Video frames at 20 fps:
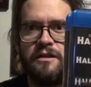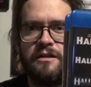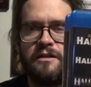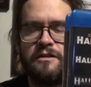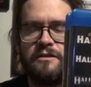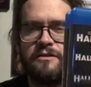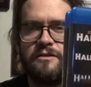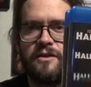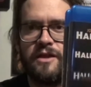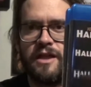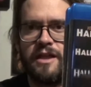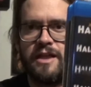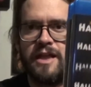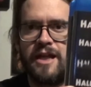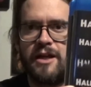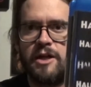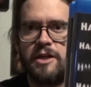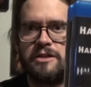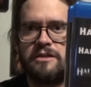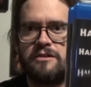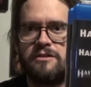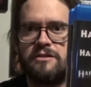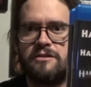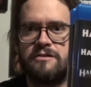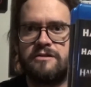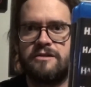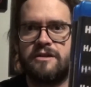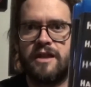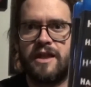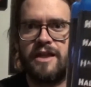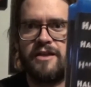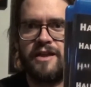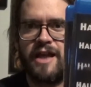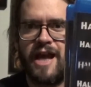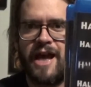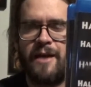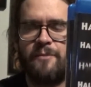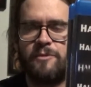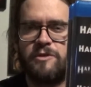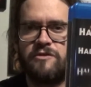The characters and the
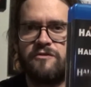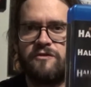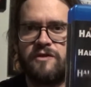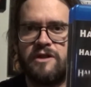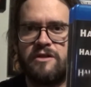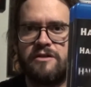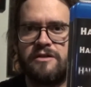atmosphere